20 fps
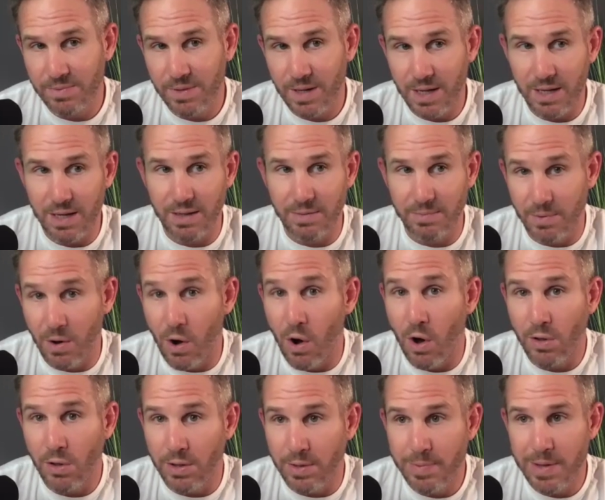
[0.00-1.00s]
uh,
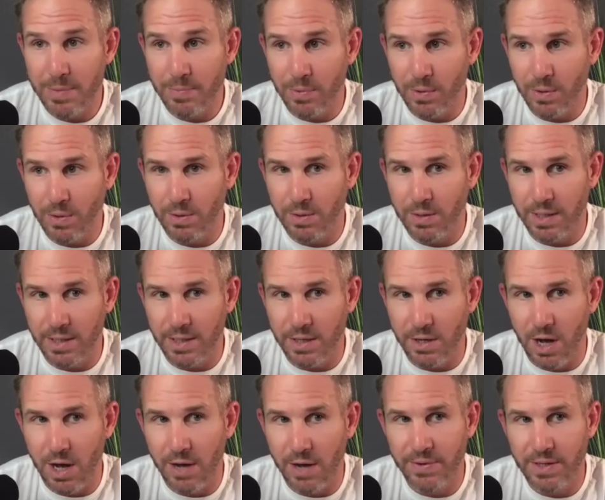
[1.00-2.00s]
all the people in the
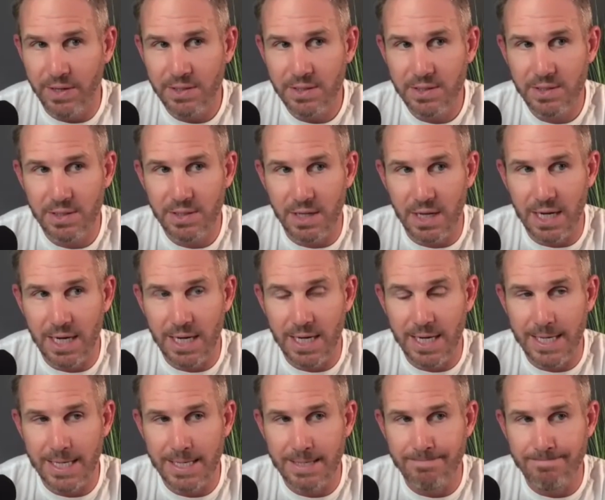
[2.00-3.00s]
office
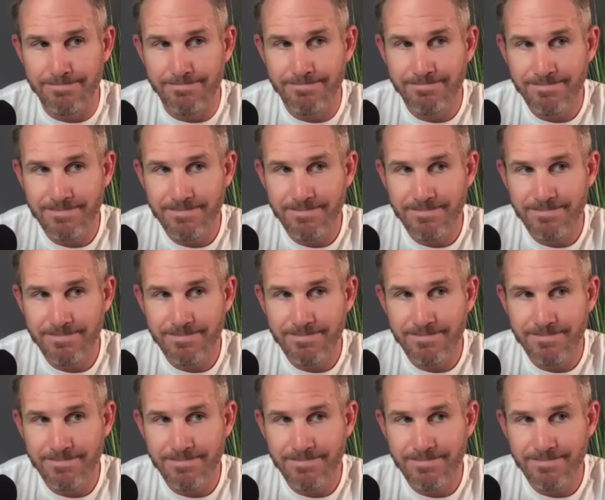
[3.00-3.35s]
um